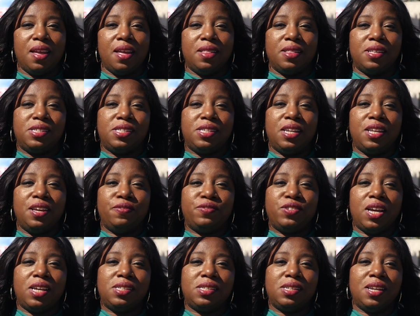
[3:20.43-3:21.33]
The City of
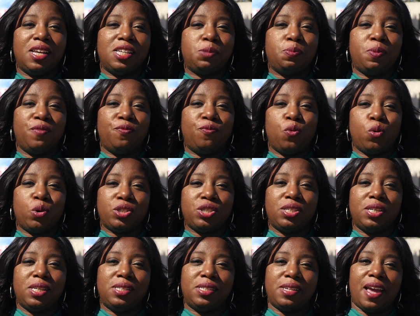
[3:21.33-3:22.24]
Tustin has been
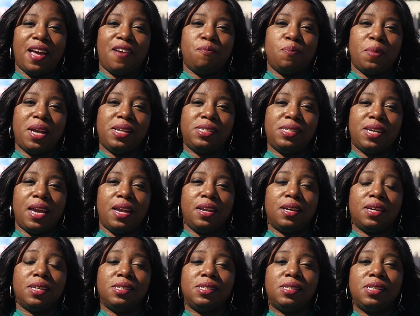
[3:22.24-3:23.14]
fortunate to have maintained
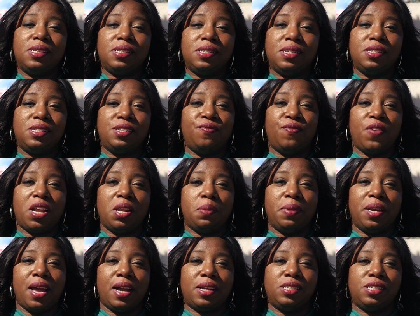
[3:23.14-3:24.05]
consistent
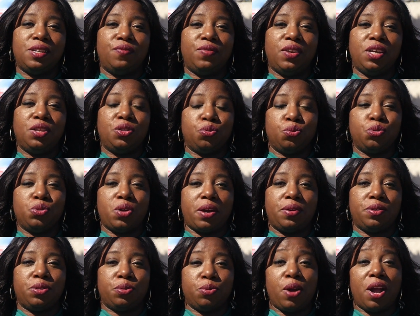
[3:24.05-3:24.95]
development activity
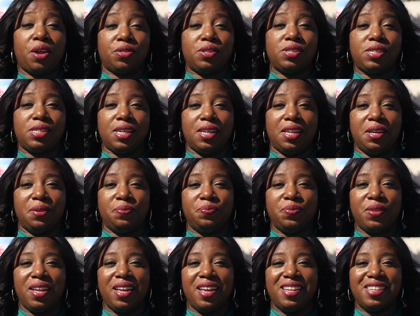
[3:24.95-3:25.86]
throughout the city,
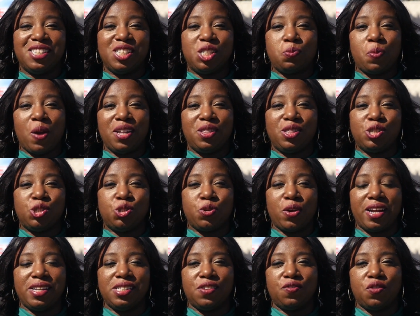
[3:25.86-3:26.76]
despite the
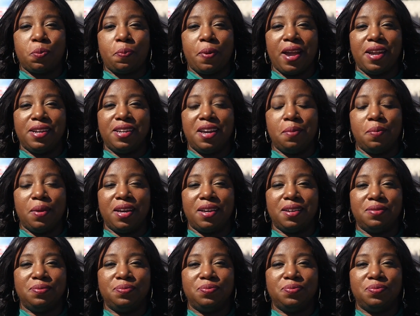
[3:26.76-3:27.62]
strains of the pandemic.